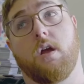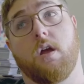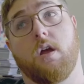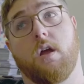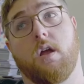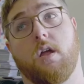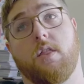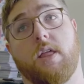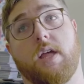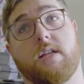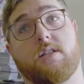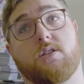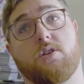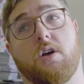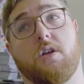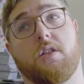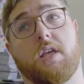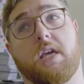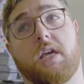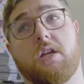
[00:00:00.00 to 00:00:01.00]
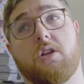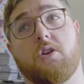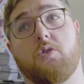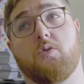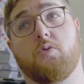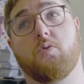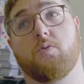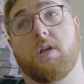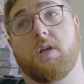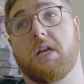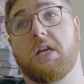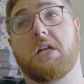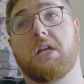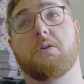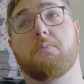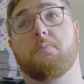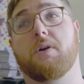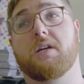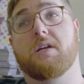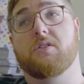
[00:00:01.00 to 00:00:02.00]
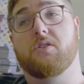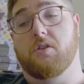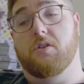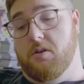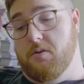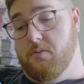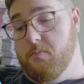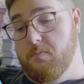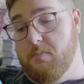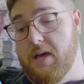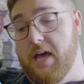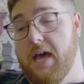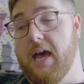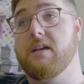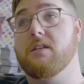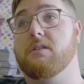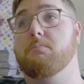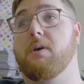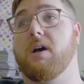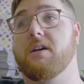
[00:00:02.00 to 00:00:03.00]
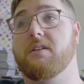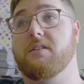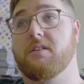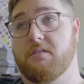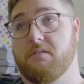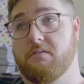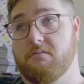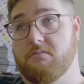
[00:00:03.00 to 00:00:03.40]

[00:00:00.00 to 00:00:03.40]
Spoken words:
And that's all they can do. They need to press the pass button.